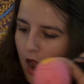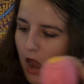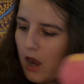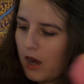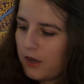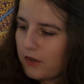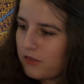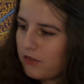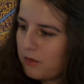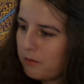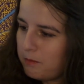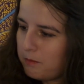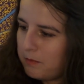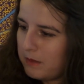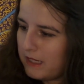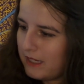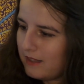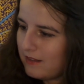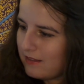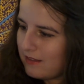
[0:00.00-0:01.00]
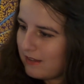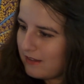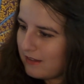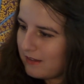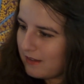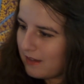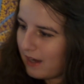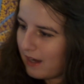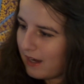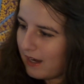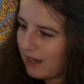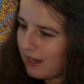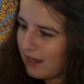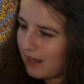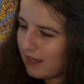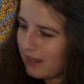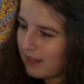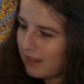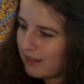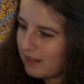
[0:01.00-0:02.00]
Heartbeat,
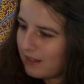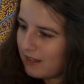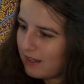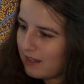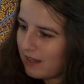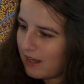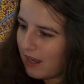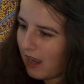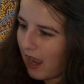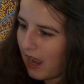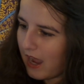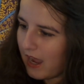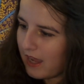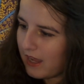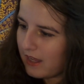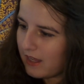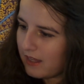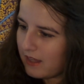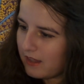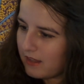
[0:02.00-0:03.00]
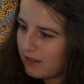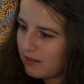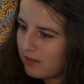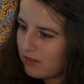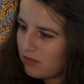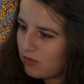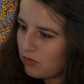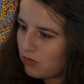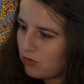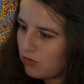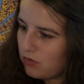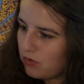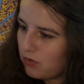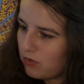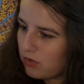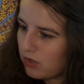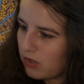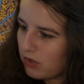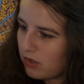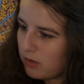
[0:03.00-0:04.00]
and it has doo -doo
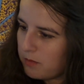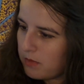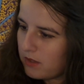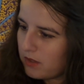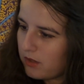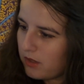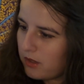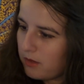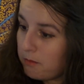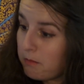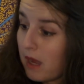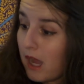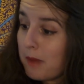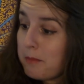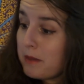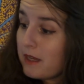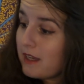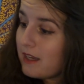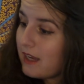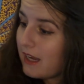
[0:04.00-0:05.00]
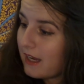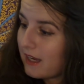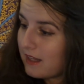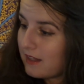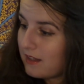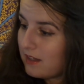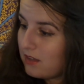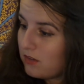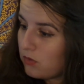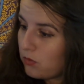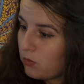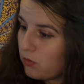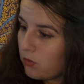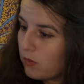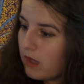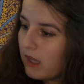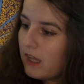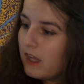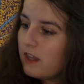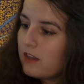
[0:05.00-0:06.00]
-doo, cocoa butter, popping candies.
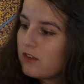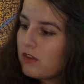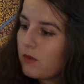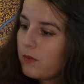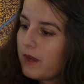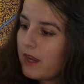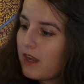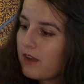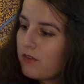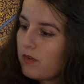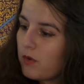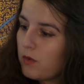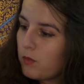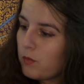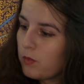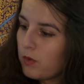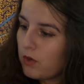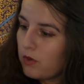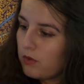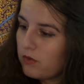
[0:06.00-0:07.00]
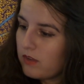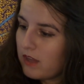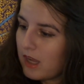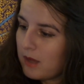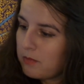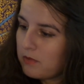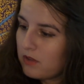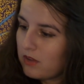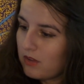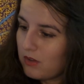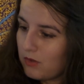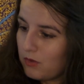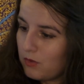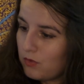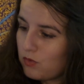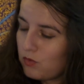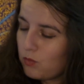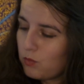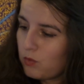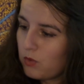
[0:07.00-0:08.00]
Ooh, so we have rose
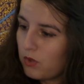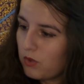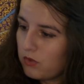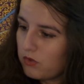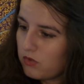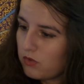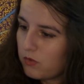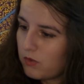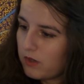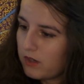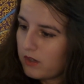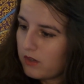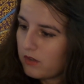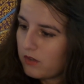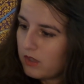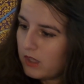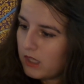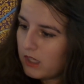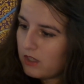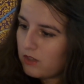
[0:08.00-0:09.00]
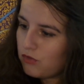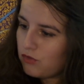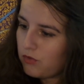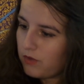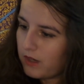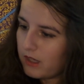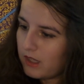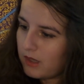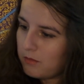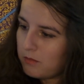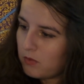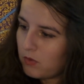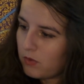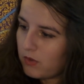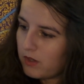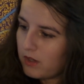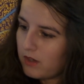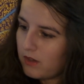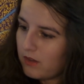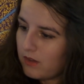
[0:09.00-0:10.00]
absolute, rose oil, geranium
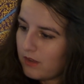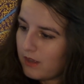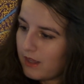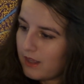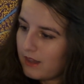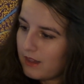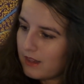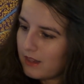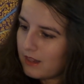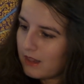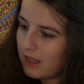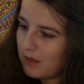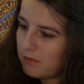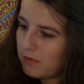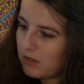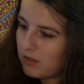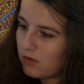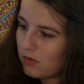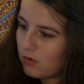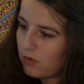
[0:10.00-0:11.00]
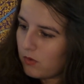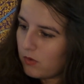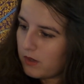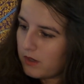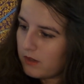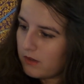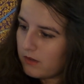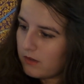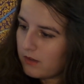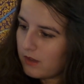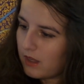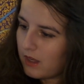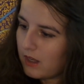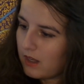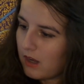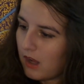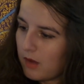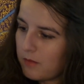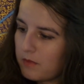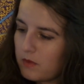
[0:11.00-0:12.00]
oil, and lemon oil,
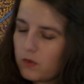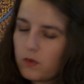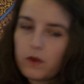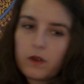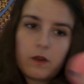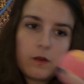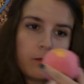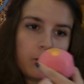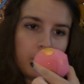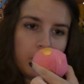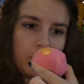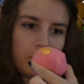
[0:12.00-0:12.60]
and almond oil.